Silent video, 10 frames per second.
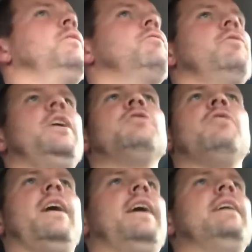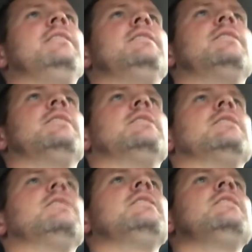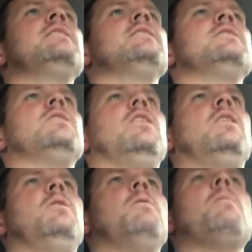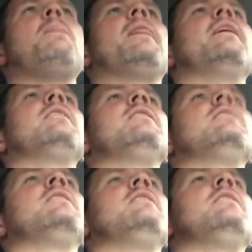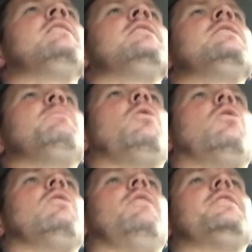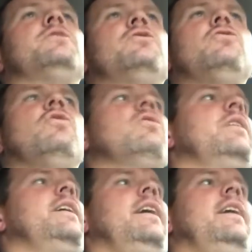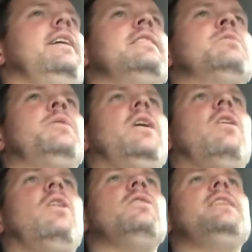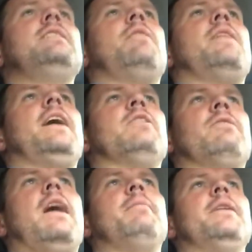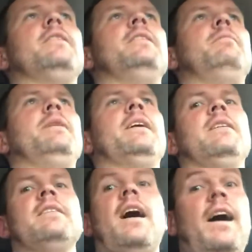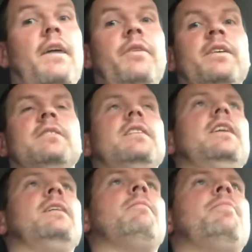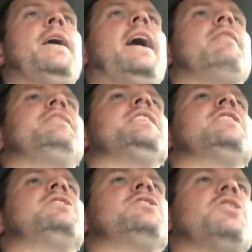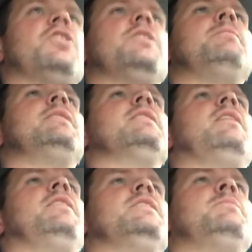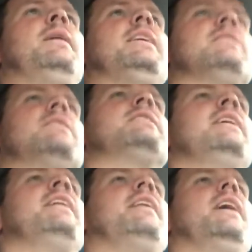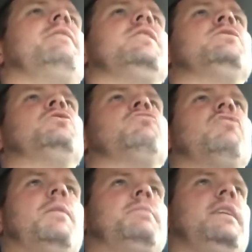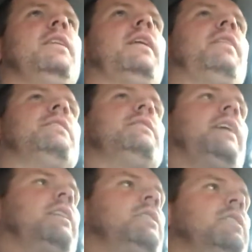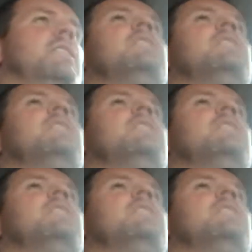free trades. So, the moral of the story is we all need to thank Robinhood because obviously they have disturbed the space, they have disrupted the sector.